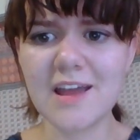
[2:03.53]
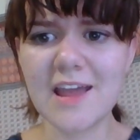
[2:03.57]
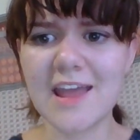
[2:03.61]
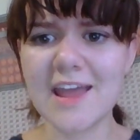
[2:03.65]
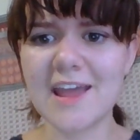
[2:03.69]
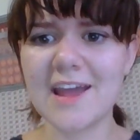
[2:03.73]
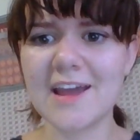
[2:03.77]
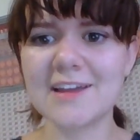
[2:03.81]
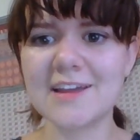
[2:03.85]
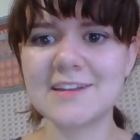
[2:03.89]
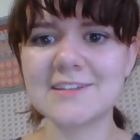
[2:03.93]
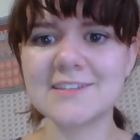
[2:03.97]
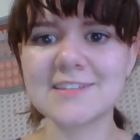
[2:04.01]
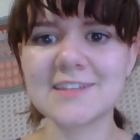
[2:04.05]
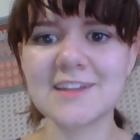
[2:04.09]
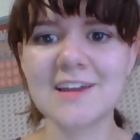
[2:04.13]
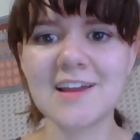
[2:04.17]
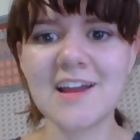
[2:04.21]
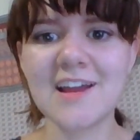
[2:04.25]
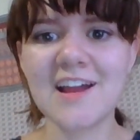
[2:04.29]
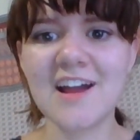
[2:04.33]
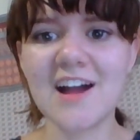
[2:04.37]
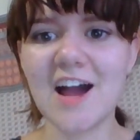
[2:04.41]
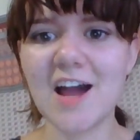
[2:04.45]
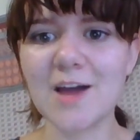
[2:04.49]

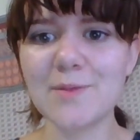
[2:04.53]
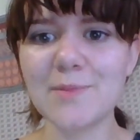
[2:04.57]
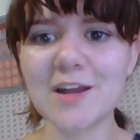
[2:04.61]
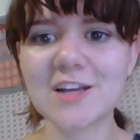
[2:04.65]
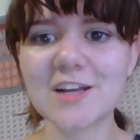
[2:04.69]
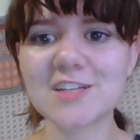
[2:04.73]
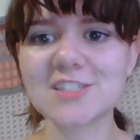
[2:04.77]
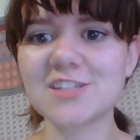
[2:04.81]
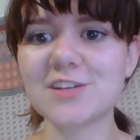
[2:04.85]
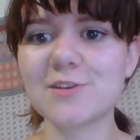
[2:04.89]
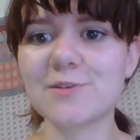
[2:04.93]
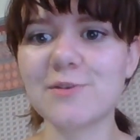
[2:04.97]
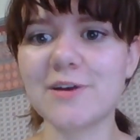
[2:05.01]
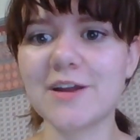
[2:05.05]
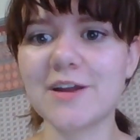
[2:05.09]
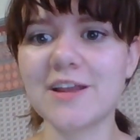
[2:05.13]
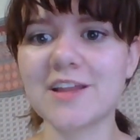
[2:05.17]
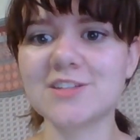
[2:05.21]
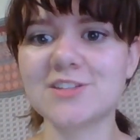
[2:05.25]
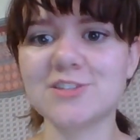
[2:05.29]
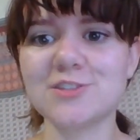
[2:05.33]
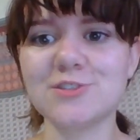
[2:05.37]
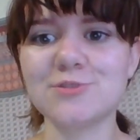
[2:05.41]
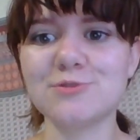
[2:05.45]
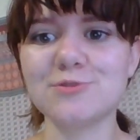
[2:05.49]
I'm actually
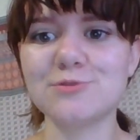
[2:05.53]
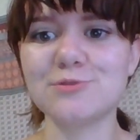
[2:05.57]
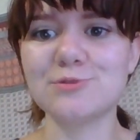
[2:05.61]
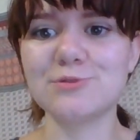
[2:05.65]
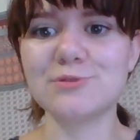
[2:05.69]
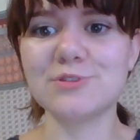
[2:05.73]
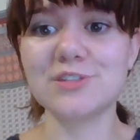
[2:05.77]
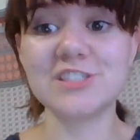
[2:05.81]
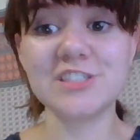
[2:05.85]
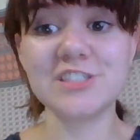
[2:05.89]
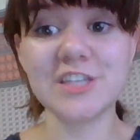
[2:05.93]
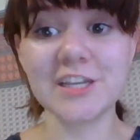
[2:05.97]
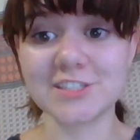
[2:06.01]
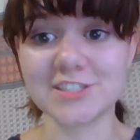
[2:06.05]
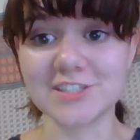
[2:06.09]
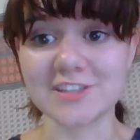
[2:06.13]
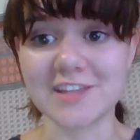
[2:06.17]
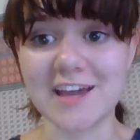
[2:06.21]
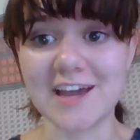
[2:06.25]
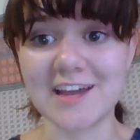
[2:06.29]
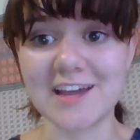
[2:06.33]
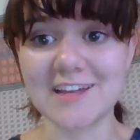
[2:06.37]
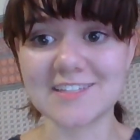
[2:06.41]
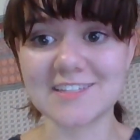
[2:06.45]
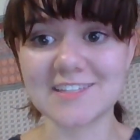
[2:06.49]
going to change
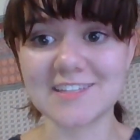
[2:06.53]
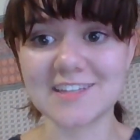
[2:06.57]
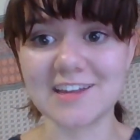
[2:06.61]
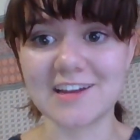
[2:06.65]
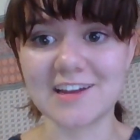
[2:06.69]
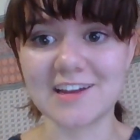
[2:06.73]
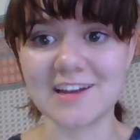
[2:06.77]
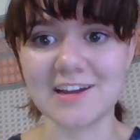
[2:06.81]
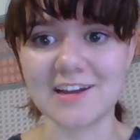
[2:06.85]
that